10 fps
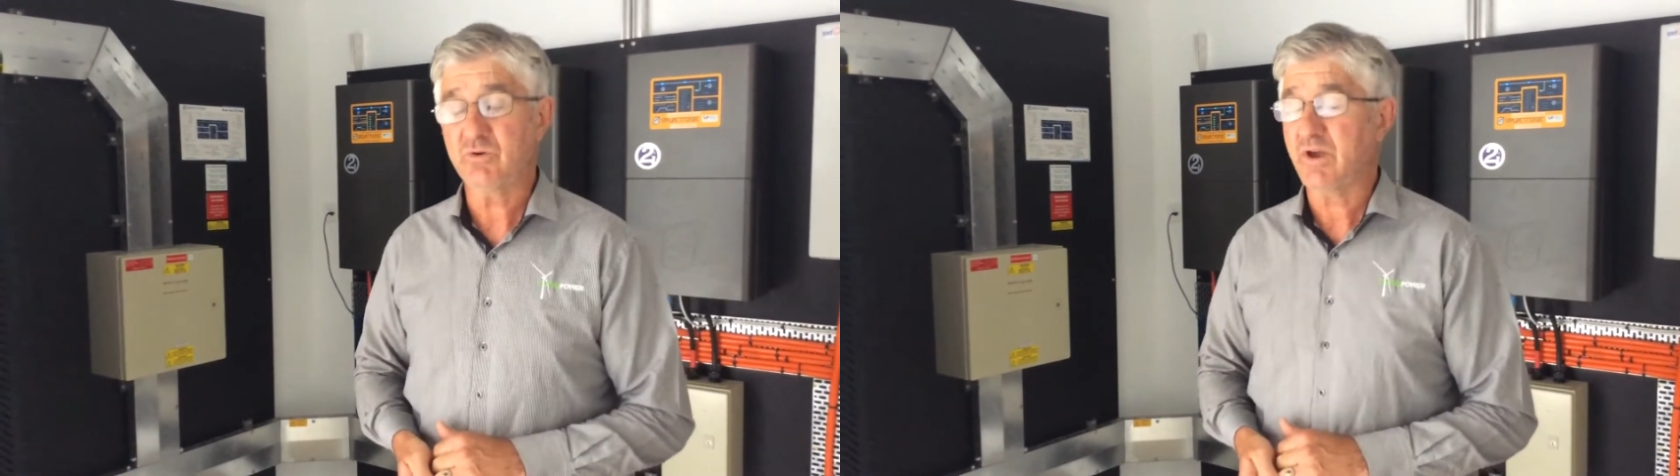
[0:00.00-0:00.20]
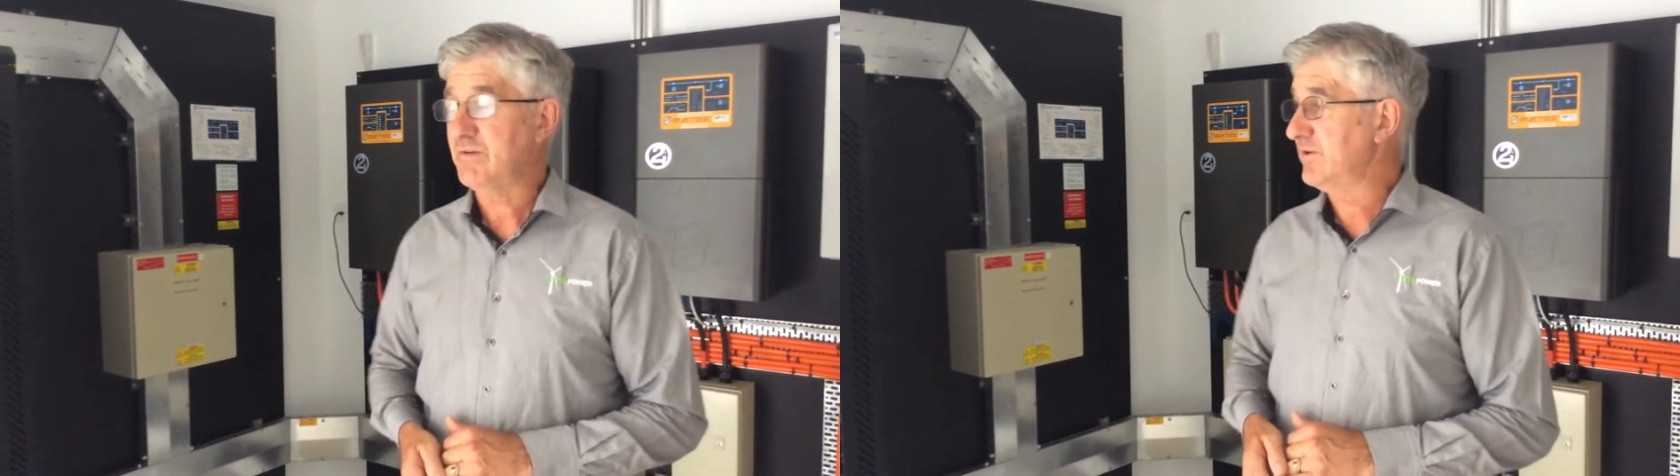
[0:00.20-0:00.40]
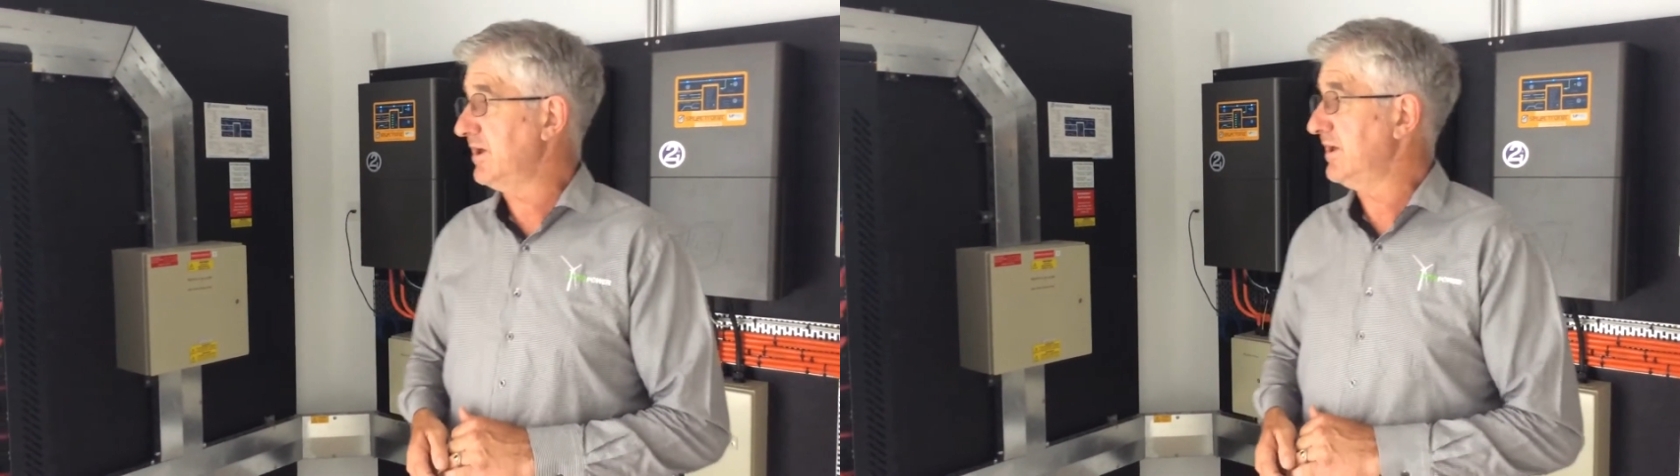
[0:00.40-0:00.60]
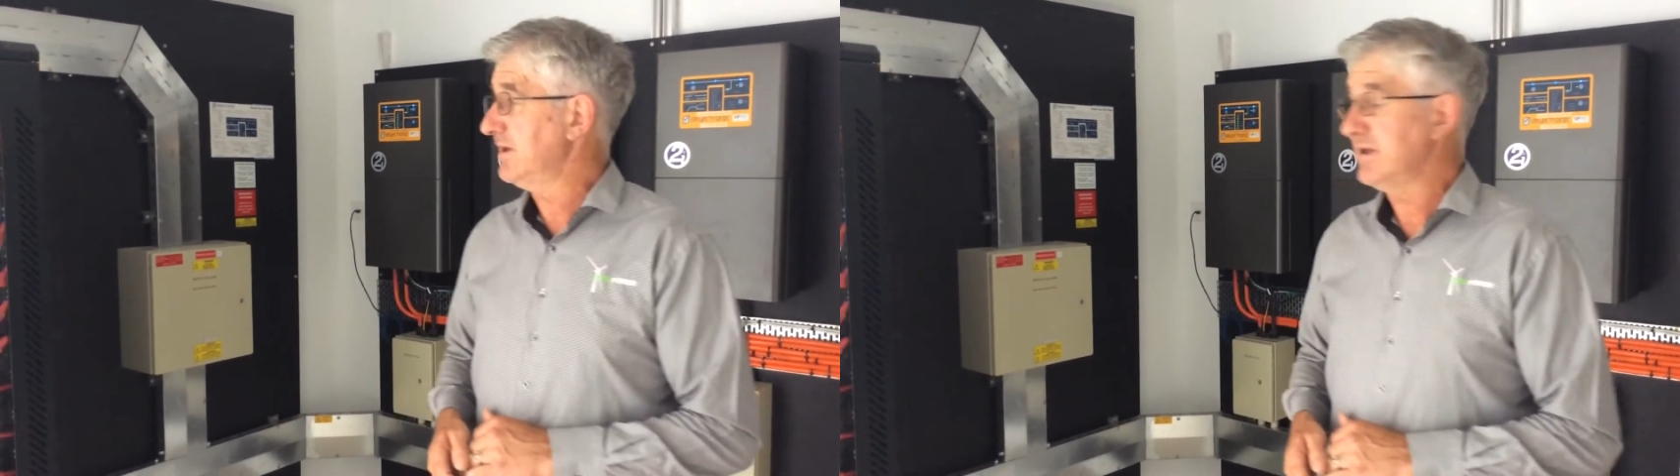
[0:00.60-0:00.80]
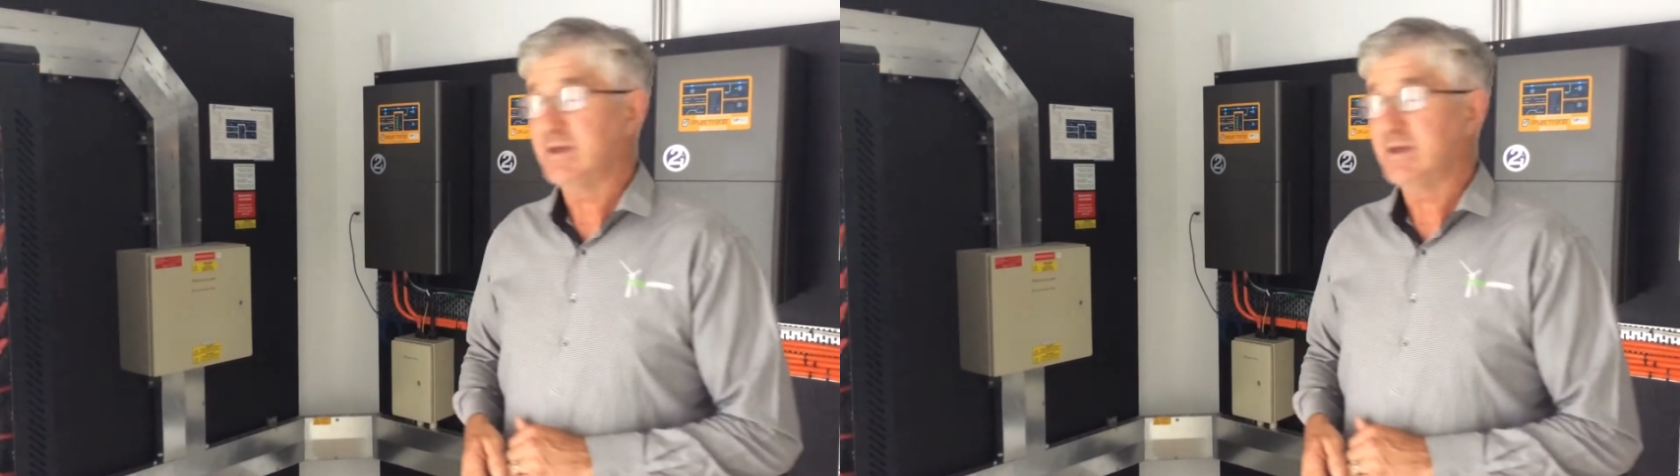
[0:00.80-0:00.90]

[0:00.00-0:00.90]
kVA.